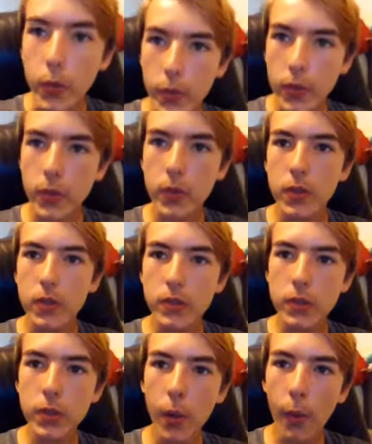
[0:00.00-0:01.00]
You
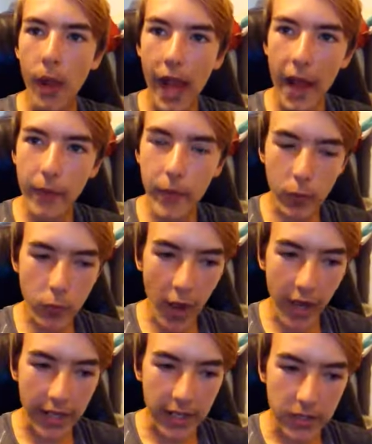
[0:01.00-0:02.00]
don't have the
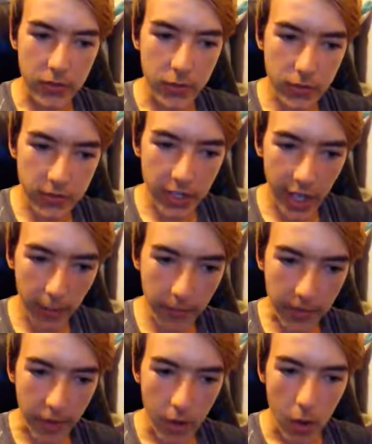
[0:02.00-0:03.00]
right to tell
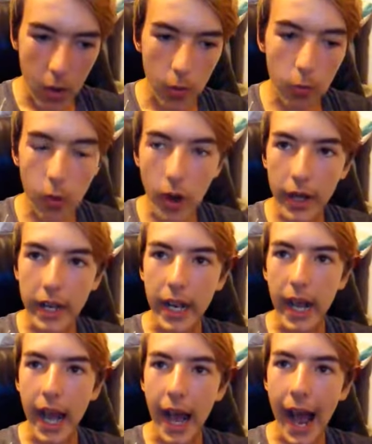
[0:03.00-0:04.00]
me what
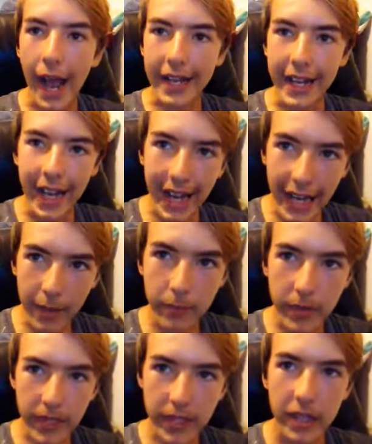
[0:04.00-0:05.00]
I
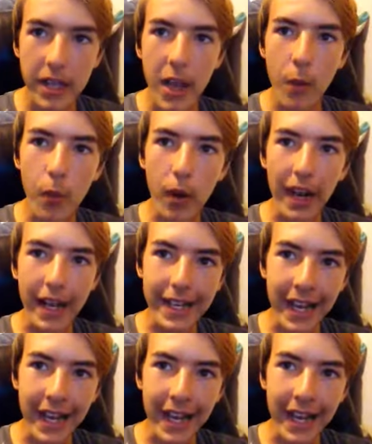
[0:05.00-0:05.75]
can be and what I